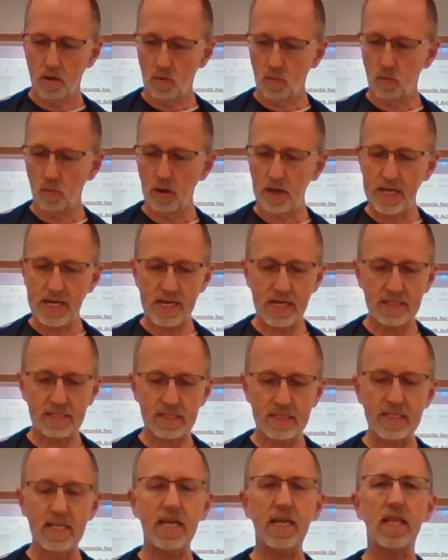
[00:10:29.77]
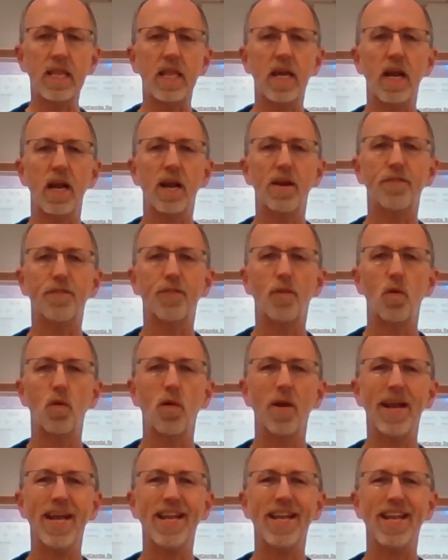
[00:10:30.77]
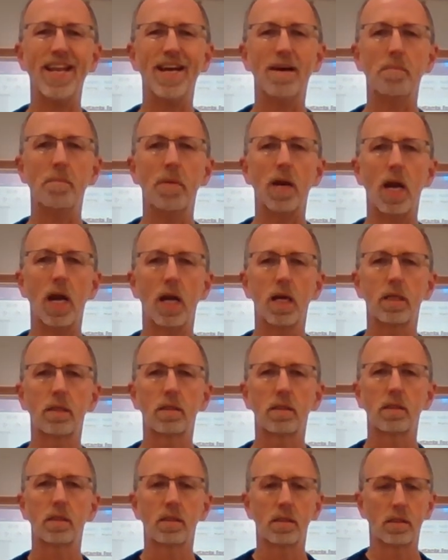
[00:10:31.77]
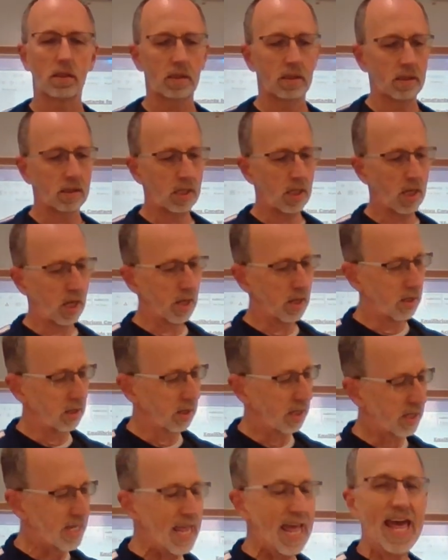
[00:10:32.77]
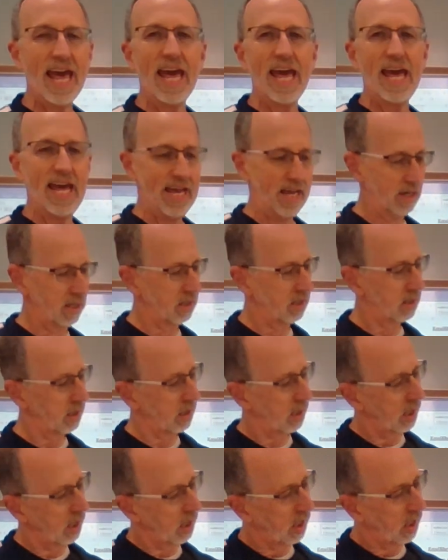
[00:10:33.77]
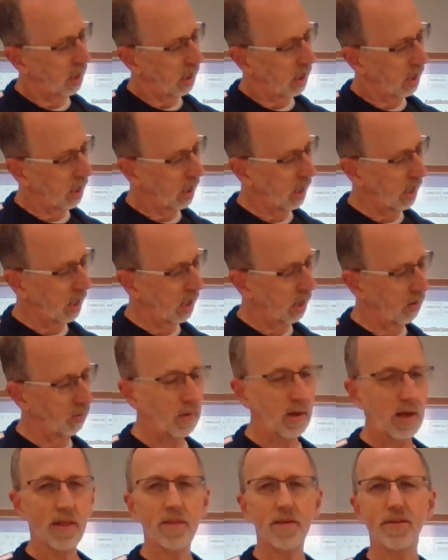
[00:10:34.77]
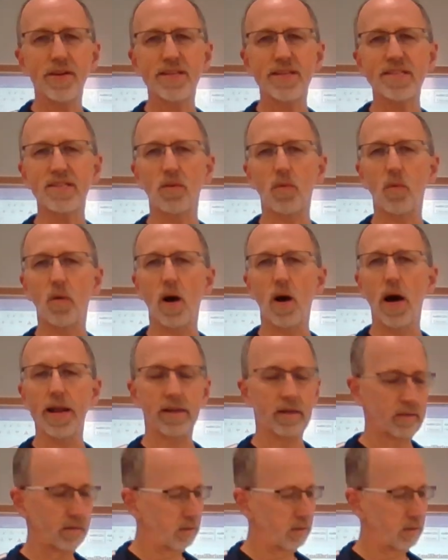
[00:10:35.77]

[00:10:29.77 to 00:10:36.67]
What do you see there for a number under K? Well, there isn't one.